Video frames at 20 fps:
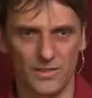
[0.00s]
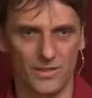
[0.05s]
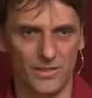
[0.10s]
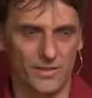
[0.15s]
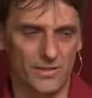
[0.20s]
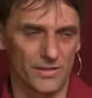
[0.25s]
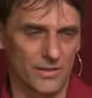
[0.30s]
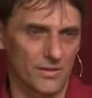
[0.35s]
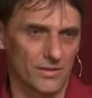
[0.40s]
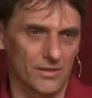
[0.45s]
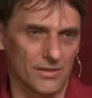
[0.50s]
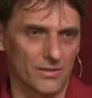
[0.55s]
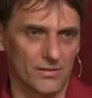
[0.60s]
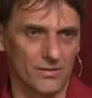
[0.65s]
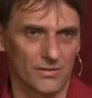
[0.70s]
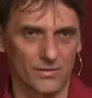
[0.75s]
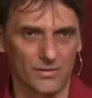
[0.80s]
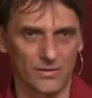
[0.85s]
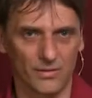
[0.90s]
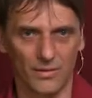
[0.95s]
he said
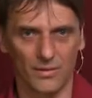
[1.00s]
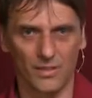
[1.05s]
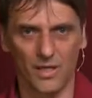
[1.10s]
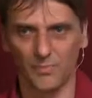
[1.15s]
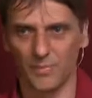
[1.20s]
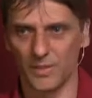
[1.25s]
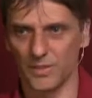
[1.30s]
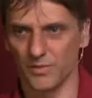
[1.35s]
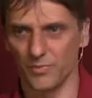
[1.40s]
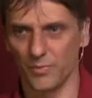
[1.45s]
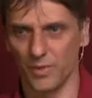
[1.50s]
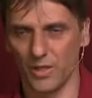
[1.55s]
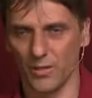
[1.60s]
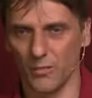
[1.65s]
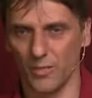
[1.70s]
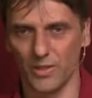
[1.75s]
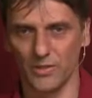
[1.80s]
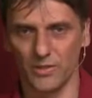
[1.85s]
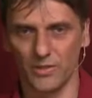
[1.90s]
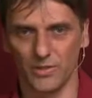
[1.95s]
that it happens within
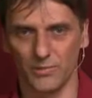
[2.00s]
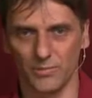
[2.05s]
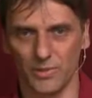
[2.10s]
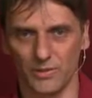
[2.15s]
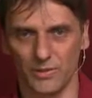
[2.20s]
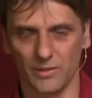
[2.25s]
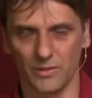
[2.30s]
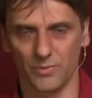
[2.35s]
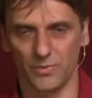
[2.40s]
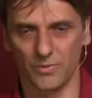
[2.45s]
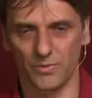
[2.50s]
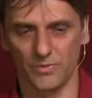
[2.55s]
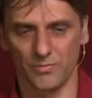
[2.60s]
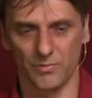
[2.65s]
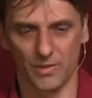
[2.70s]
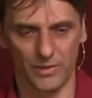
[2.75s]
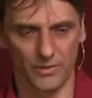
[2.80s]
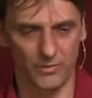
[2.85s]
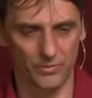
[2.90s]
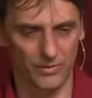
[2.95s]
one year, but it was
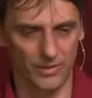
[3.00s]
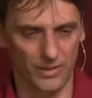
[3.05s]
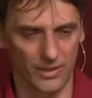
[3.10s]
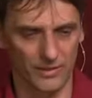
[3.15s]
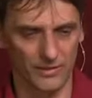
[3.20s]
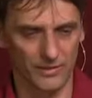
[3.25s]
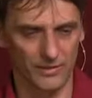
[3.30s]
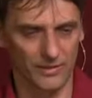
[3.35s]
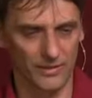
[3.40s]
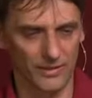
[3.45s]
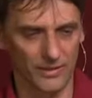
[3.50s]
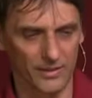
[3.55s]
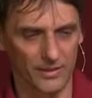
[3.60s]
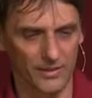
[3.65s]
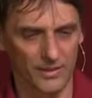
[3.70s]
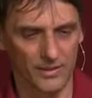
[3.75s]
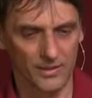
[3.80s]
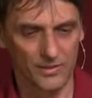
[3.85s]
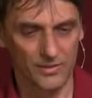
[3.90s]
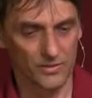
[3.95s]
very good land.
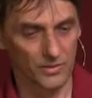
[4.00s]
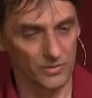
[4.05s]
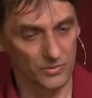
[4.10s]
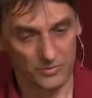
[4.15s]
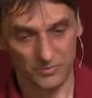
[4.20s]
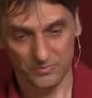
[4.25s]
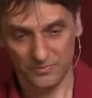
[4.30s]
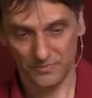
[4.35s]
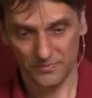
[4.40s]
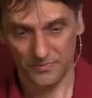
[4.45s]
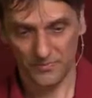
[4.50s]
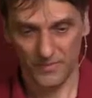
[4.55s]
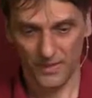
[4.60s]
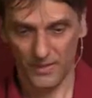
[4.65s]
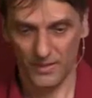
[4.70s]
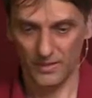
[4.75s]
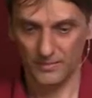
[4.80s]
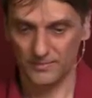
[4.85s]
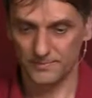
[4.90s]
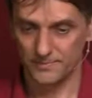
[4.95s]
So,
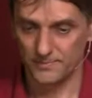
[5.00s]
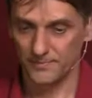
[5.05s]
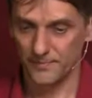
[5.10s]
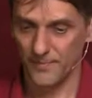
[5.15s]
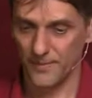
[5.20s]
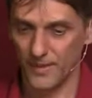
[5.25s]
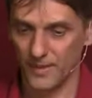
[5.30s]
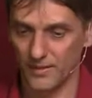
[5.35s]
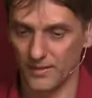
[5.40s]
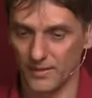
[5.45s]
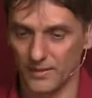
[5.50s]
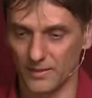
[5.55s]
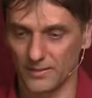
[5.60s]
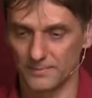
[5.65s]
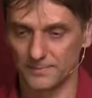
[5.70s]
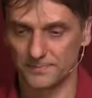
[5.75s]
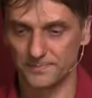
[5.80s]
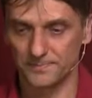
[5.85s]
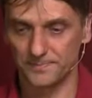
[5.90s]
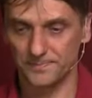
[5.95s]
yeah, um,